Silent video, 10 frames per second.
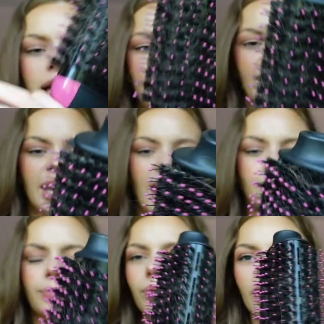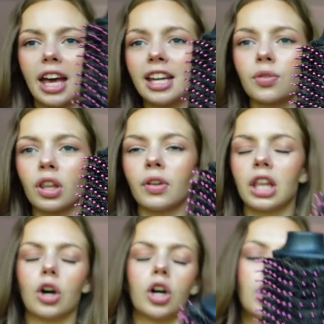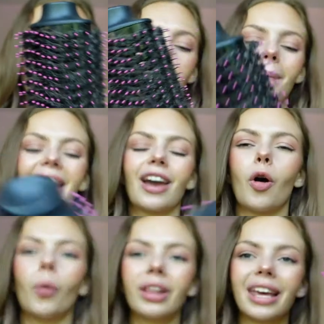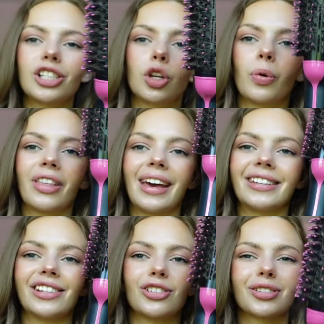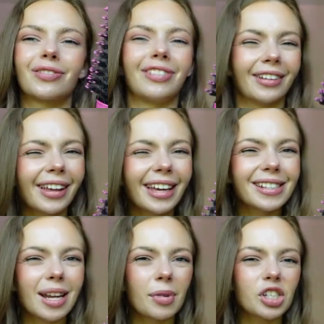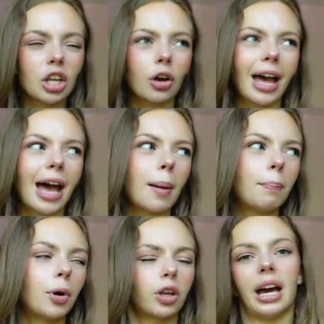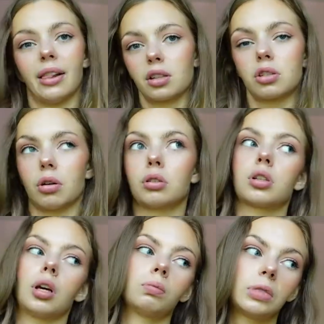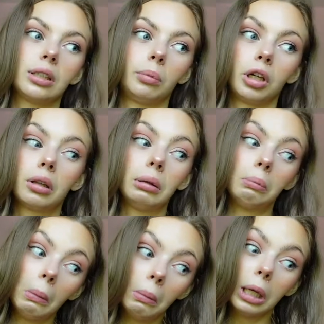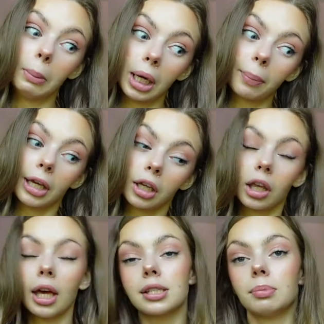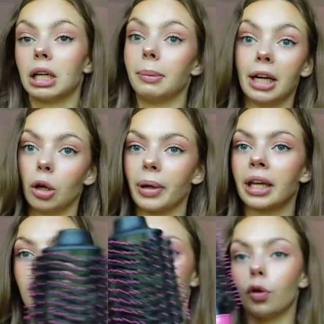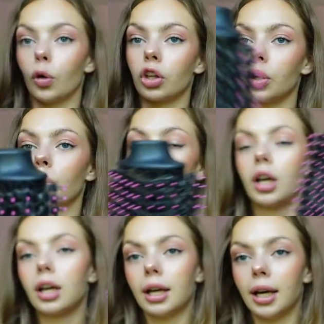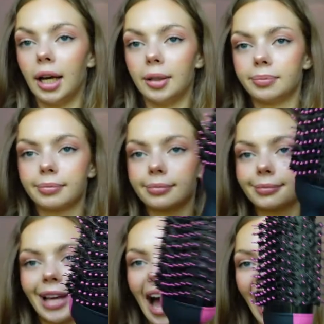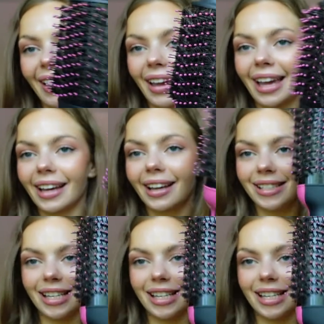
and then yeah. It is really, really good. My only issue with it is it does feel like it's damaging your hair, but your hair looks good. So is it worth it? In my opinion, yes, but it might not be for you. I like it because